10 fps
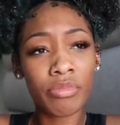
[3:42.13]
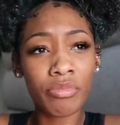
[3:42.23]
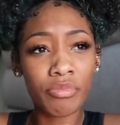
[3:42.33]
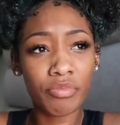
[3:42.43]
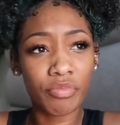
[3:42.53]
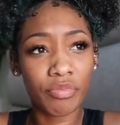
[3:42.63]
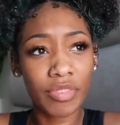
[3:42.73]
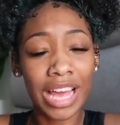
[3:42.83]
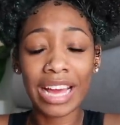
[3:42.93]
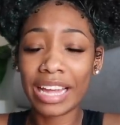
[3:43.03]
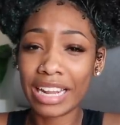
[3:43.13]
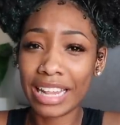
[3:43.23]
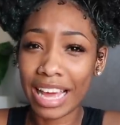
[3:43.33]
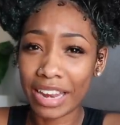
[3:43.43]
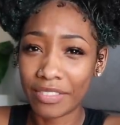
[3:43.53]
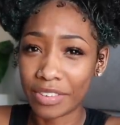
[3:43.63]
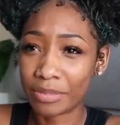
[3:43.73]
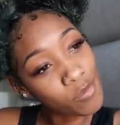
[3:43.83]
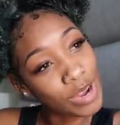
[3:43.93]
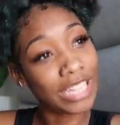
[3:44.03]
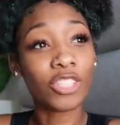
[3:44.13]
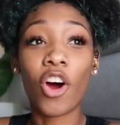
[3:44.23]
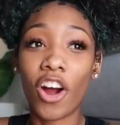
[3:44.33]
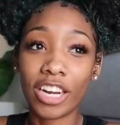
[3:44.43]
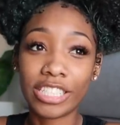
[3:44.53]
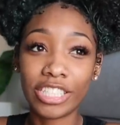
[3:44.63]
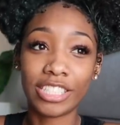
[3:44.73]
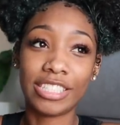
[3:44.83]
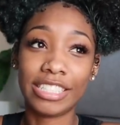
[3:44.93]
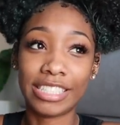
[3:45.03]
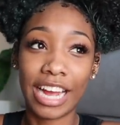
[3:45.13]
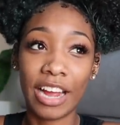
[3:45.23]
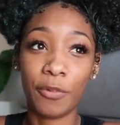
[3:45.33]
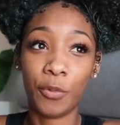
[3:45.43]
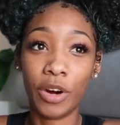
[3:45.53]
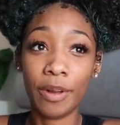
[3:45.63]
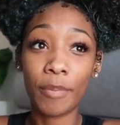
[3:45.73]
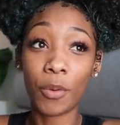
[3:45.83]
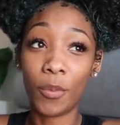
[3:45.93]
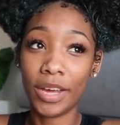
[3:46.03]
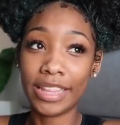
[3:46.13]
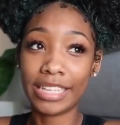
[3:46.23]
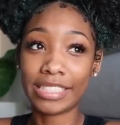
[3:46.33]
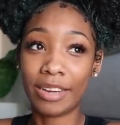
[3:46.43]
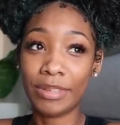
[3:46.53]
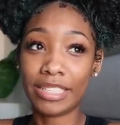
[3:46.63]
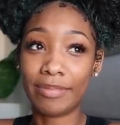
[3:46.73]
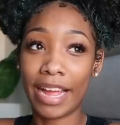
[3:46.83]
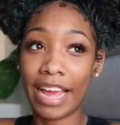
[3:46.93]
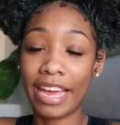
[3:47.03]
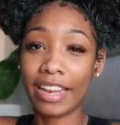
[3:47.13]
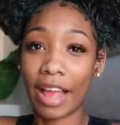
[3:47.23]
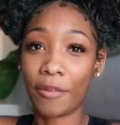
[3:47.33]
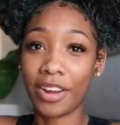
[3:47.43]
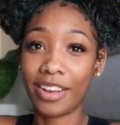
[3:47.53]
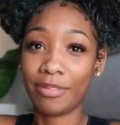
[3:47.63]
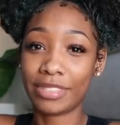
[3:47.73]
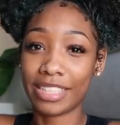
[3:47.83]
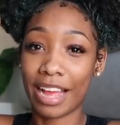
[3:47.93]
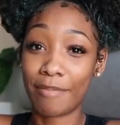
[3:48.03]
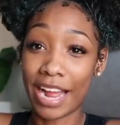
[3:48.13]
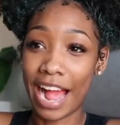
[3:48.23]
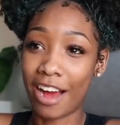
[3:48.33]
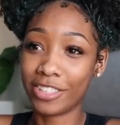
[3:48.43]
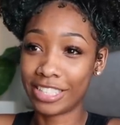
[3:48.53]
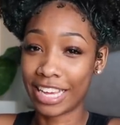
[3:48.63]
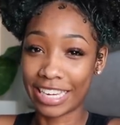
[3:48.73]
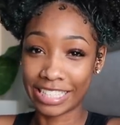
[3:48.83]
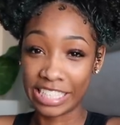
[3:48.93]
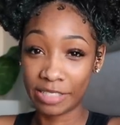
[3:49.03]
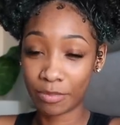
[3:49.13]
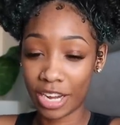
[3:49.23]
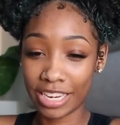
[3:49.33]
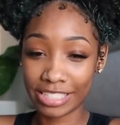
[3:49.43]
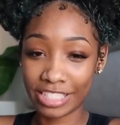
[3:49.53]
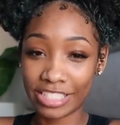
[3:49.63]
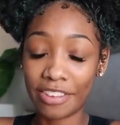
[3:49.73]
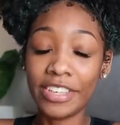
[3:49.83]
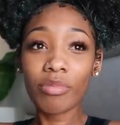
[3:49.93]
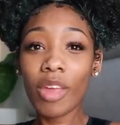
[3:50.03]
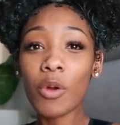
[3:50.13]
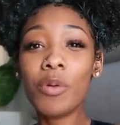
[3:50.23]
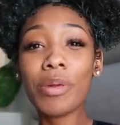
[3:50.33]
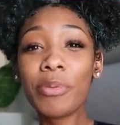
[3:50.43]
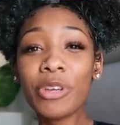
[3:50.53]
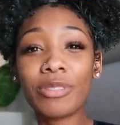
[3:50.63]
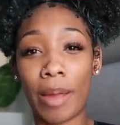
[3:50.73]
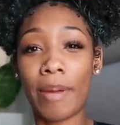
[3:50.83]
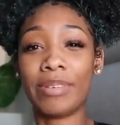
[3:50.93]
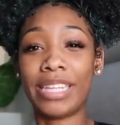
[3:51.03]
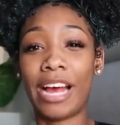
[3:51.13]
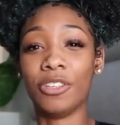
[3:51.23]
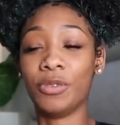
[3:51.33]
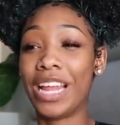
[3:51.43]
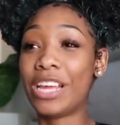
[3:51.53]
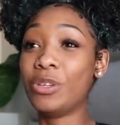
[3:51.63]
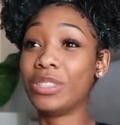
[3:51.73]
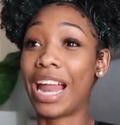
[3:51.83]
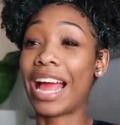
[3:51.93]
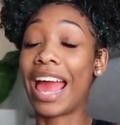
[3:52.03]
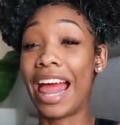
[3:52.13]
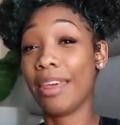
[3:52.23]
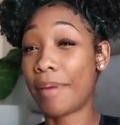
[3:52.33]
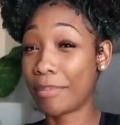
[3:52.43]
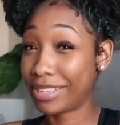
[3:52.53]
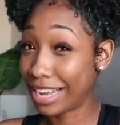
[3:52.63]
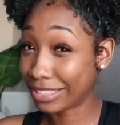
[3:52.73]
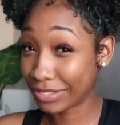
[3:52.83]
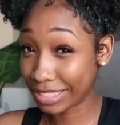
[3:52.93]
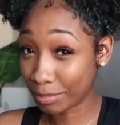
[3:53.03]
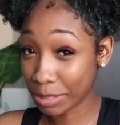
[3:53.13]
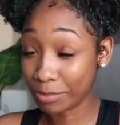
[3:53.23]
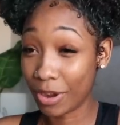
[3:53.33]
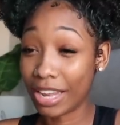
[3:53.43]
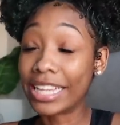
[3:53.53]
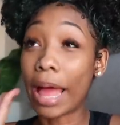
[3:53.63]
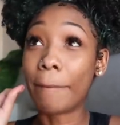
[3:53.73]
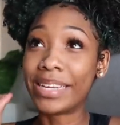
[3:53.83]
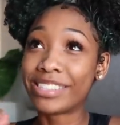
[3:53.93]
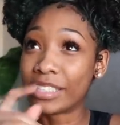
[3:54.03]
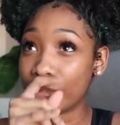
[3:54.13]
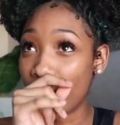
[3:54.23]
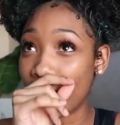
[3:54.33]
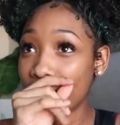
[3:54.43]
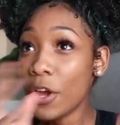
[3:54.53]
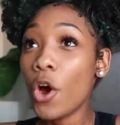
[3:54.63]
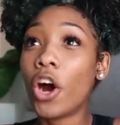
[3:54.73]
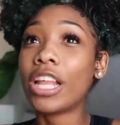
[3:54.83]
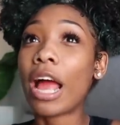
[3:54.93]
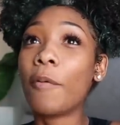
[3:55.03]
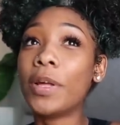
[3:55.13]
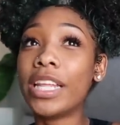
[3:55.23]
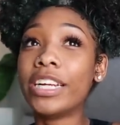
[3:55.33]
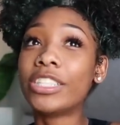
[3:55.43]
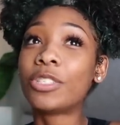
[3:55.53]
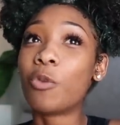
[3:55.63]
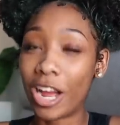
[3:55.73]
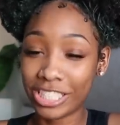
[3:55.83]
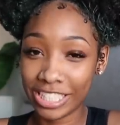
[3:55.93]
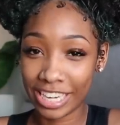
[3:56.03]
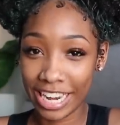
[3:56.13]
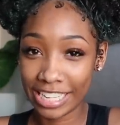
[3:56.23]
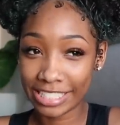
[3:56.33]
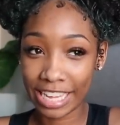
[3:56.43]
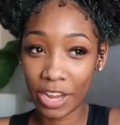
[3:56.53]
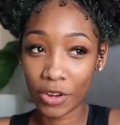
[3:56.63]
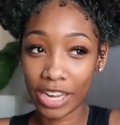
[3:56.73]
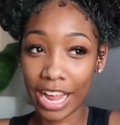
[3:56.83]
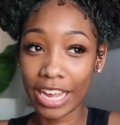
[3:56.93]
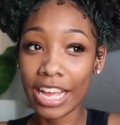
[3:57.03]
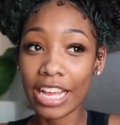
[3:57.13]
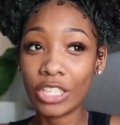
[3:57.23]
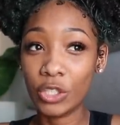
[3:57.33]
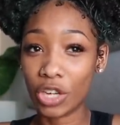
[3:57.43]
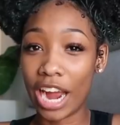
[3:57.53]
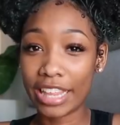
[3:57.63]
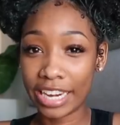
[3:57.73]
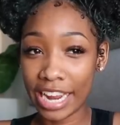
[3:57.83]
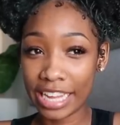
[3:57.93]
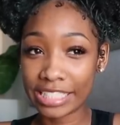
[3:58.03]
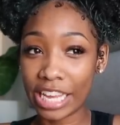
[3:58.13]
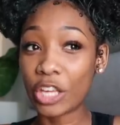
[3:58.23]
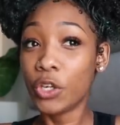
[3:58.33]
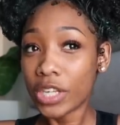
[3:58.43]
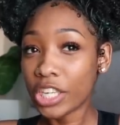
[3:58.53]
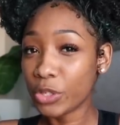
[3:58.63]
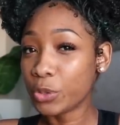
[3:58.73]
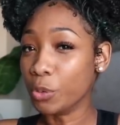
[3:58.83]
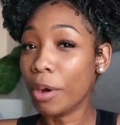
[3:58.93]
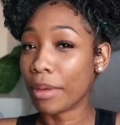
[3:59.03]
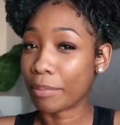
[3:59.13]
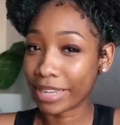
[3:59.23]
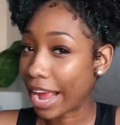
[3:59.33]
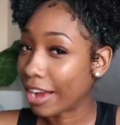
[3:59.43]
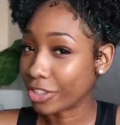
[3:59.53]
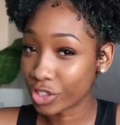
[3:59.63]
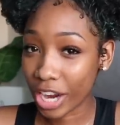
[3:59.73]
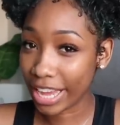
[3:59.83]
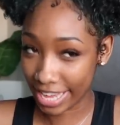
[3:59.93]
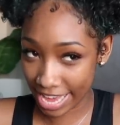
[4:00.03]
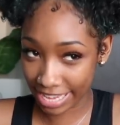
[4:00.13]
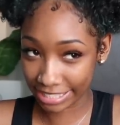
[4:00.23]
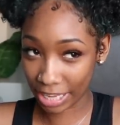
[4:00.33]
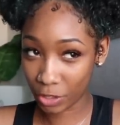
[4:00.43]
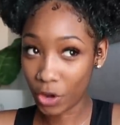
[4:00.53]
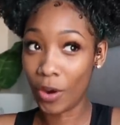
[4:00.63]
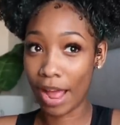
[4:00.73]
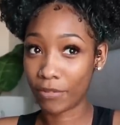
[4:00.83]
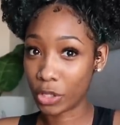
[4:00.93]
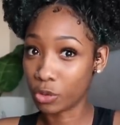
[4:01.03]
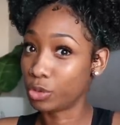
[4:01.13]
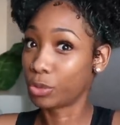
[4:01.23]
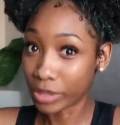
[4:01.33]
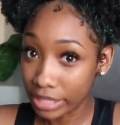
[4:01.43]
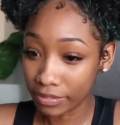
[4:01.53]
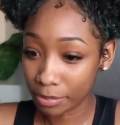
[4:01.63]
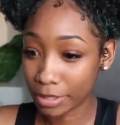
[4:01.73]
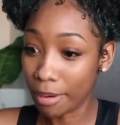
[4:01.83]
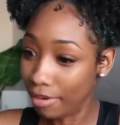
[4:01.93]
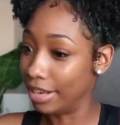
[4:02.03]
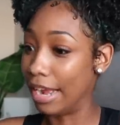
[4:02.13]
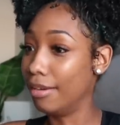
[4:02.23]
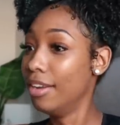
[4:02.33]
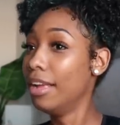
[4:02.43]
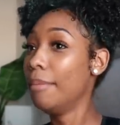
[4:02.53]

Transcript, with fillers: Hmm, I got a lot of them. That's hard to just decide one, but one that's coming to my head, like when it comes to like my house and like cleaning products and stuff. When people use my paper towels, when they use like hella paper towels for something small, like that pisses me off. Or like when they're just washing their hands and they go to like dry their hands. Like you could use one paper towel to dry your hands. Like you don't have to use three of them. Come on now.